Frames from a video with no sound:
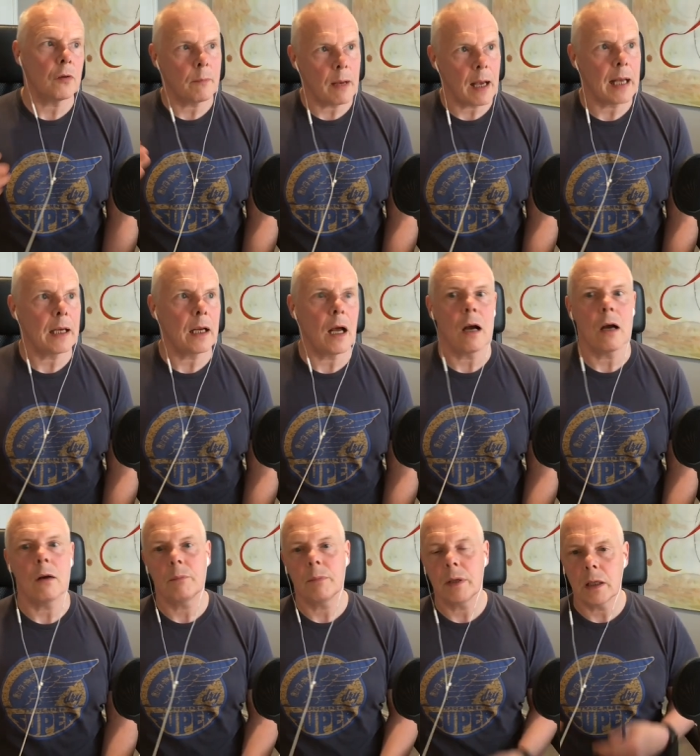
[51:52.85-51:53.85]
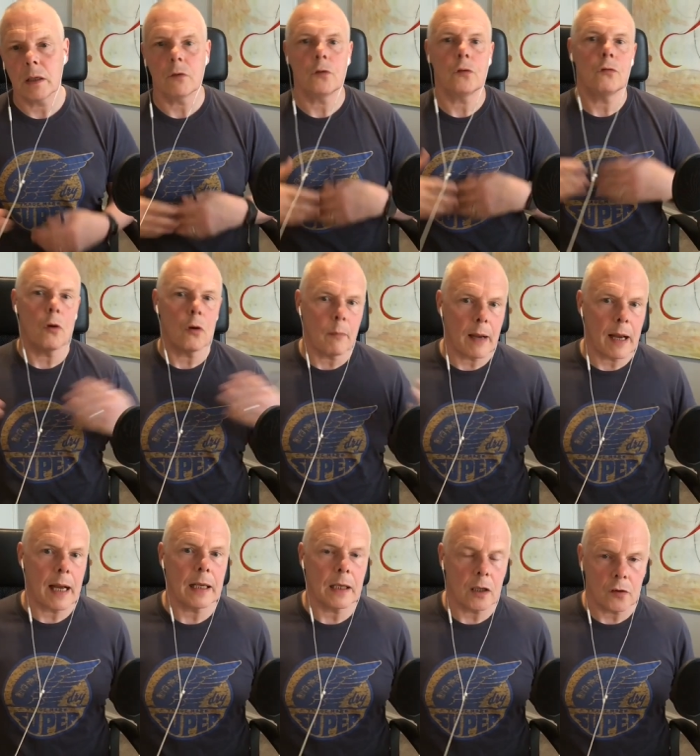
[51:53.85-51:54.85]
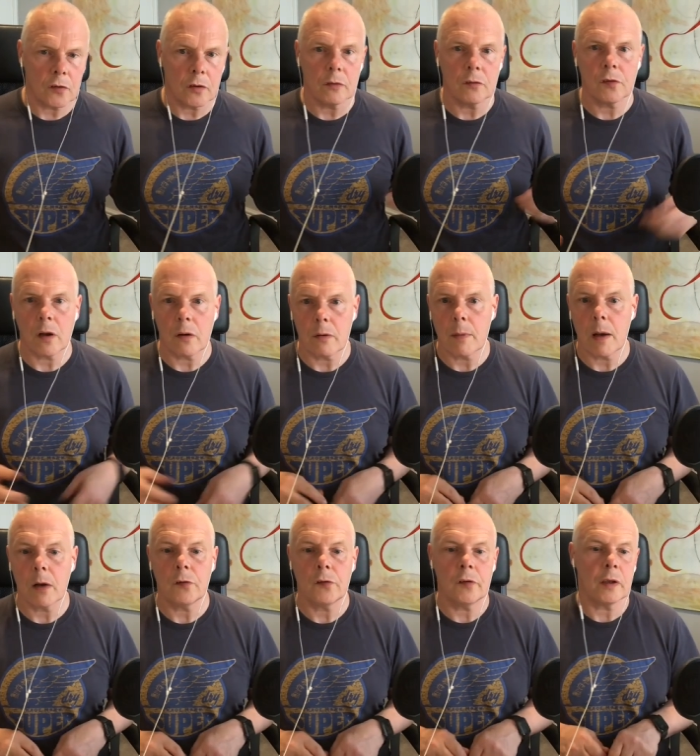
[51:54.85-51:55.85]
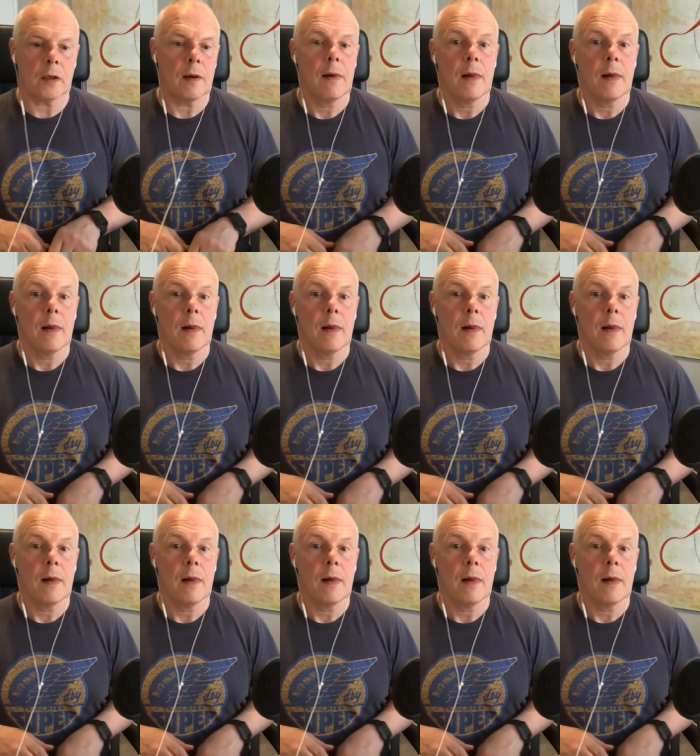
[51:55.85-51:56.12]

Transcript: Man up. You know, strong man doesn't show emotion.